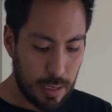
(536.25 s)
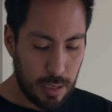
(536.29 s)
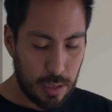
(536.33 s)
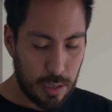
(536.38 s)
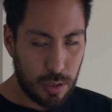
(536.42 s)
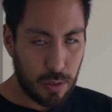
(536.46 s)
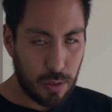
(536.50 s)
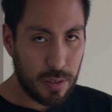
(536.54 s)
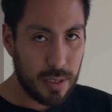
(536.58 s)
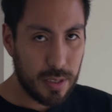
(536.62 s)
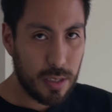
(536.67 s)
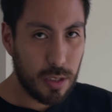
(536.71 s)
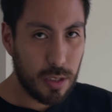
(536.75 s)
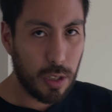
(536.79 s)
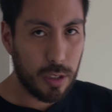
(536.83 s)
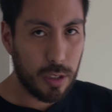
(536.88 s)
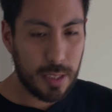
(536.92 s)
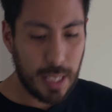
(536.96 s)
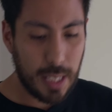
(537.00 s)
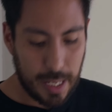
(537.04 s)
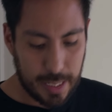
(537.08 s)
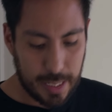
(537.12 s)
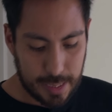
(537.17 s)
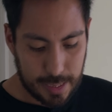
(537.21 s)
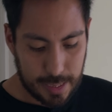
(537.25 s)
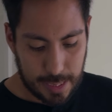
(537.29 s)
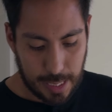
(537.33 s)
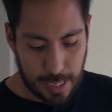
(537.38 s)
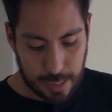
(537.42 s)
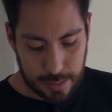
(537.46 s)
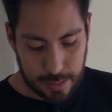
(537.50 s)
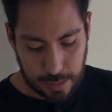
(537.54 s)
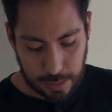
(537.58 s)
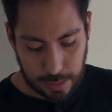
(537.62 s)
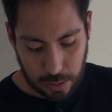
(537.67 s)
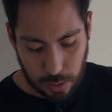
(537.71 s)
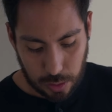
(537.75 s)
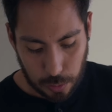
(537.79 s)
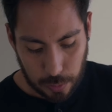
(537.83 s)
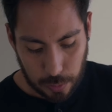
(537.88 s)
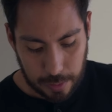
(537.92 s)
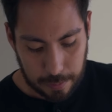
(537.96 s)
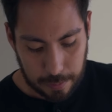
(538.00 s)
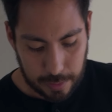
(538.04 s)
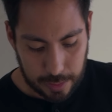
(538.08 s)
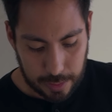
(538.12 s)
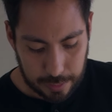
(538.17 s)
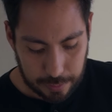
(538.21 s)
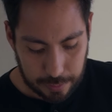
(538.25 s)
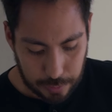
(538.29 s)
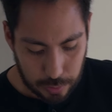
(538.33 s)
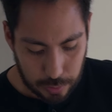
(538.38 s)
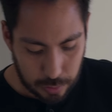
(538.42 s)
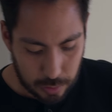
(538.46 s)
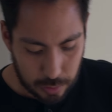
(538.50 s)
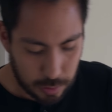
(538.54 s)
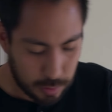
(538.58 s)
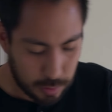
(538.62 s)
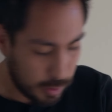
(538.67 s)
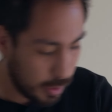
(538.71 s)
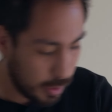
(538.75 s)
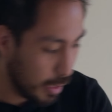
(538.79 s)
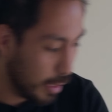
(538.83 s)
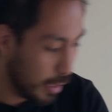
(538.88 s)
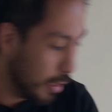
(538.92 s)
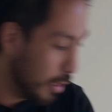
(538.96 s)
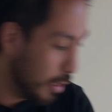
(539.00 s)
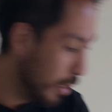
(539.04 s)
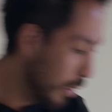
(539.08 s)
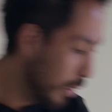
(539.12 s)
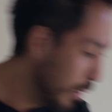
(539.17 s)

so it's not that static. However, if you could see